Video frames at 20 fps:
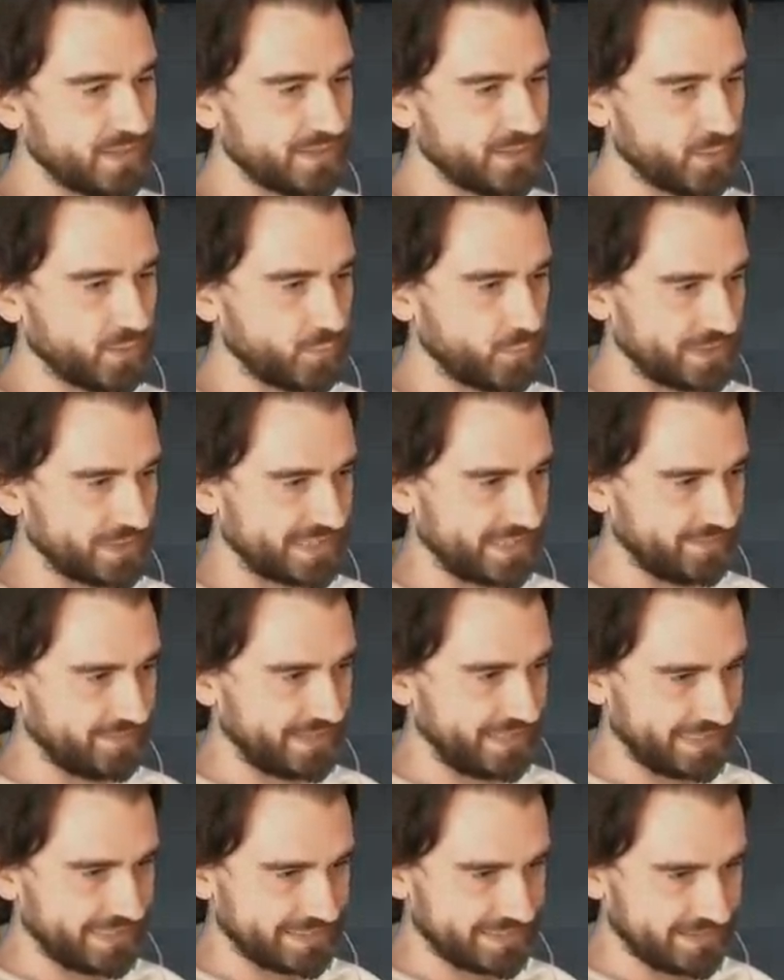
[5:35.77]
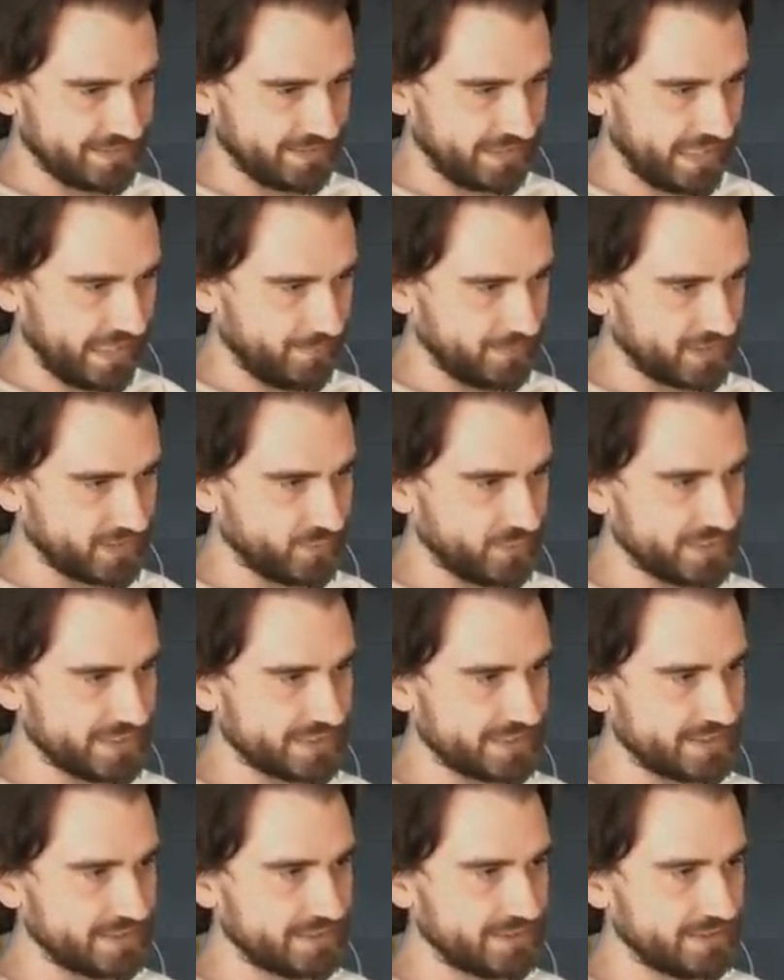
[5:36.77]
Don't want to have that happen to us.